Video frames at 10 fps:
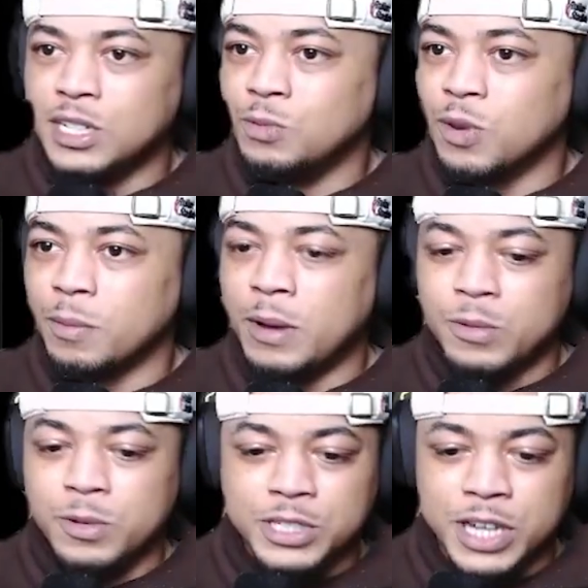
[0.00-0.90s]
Good work by
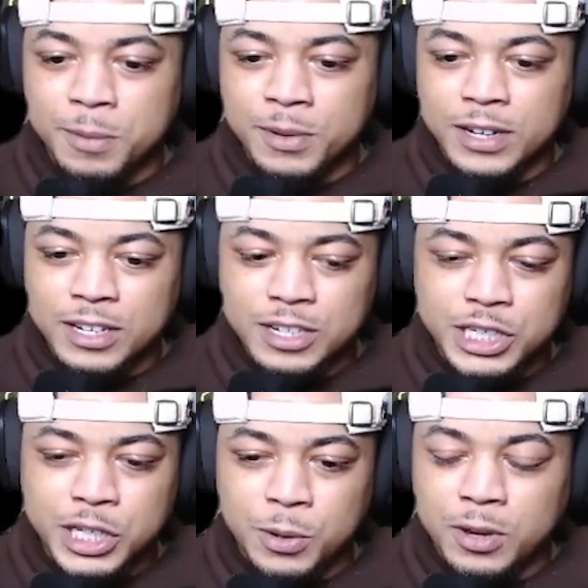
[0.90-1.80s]
Will Sheppard
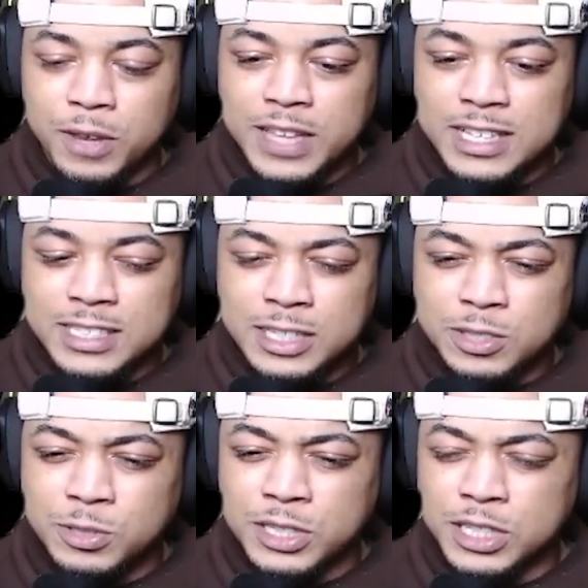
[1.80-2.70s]
showing off that
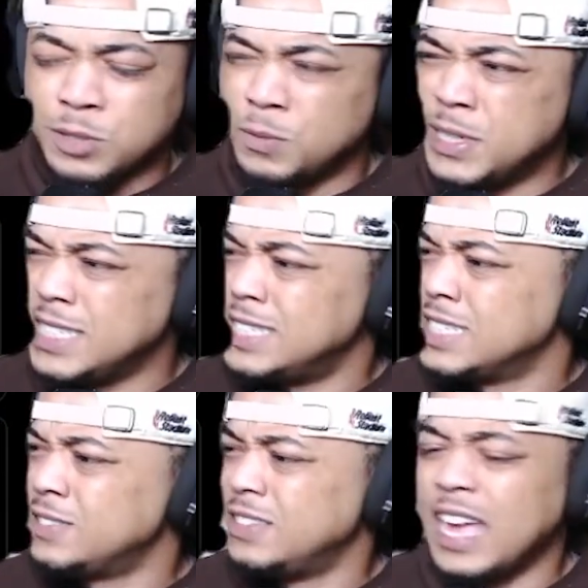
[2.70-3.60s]
6'2", 6'3", what is he,
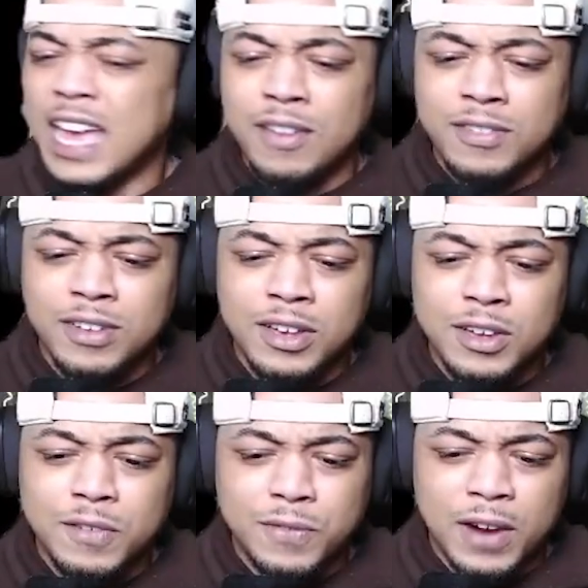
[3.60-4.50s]
6'3" and a half
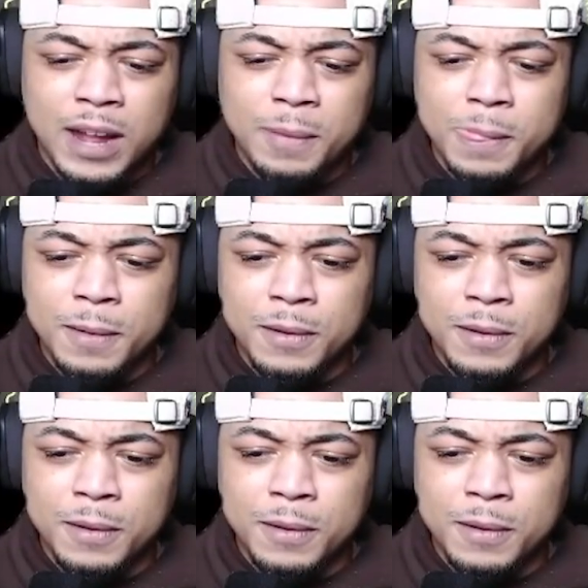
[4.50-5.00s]
frame,